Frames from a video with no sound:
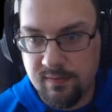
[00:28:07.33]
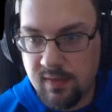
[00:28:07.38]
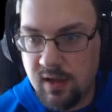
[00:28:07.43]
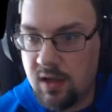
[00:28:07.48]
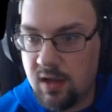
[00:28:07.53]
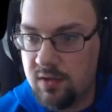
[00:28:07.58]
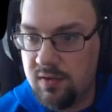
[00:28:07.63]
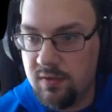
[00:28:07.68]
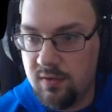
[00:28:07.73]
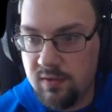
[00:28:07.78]

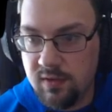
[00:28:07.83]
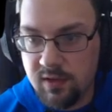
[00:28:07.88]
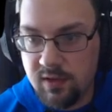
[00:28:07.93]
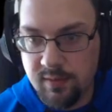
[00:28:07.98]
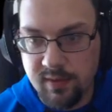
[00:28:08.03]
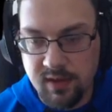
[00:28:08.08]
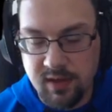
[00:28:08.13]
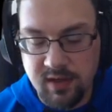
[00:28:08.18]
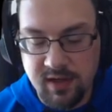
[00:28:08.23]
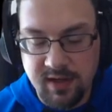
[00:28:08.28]
I'll do a little
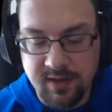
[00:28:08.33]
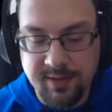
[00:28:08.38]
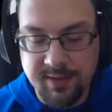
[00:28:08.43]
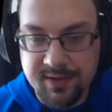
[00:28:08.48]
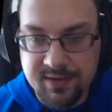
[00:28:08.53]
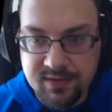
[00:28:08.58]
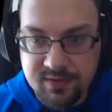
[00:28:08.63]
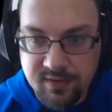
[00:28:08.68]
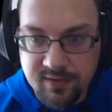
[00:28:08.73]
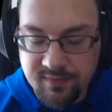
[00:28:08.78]
bit of
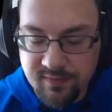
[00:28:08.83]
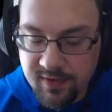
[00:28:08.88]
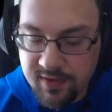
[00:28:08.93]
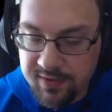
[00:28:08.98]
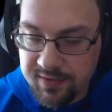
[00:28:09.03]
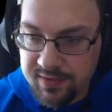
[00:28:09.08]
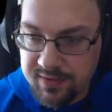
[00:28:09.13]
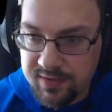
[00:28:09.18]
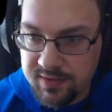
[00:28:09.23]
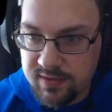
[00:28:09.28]
damage first.